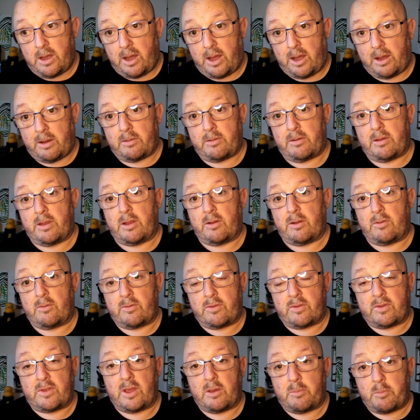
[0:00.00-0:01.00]
it'll
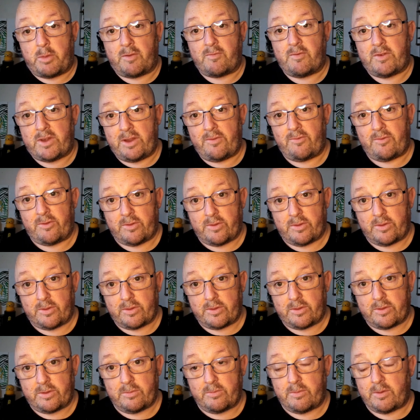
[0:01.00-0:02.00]
see a bit of a
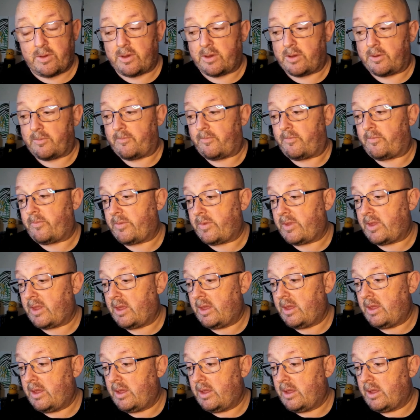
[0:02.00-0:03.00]
difference. And
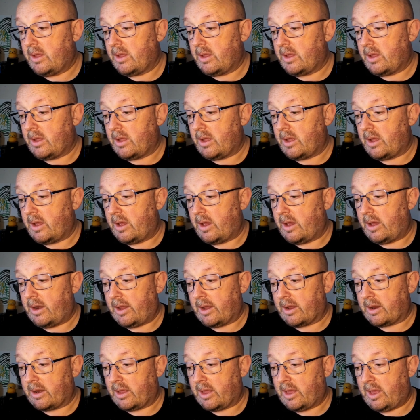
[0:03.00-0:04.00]

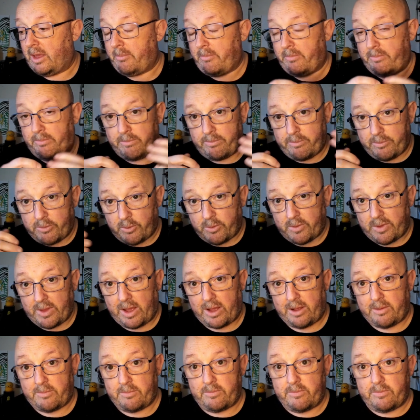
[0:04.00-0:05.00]
I'm going to keep doing
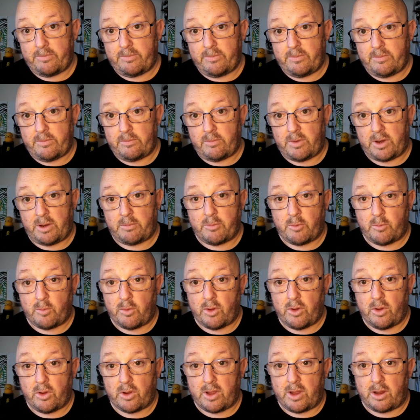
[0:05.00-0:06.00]
that when I'm at
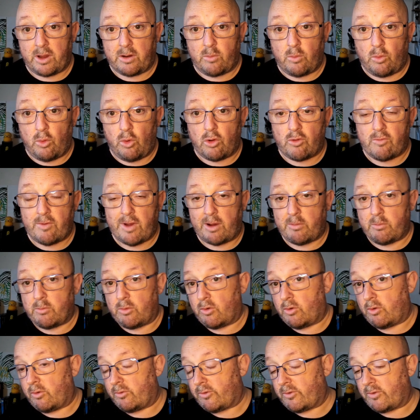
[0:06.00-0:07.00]
work, and walk around
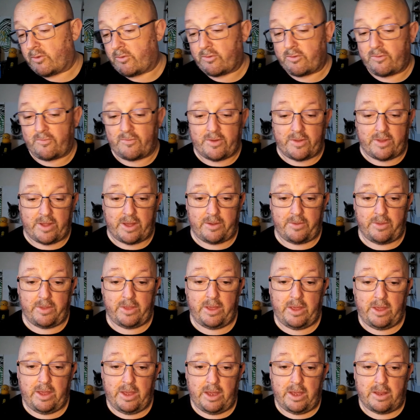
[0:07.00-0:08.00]
more, do stuff like that.
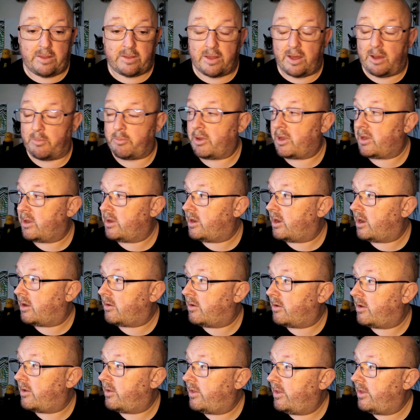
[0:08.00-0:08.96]
It's that I've been, you know,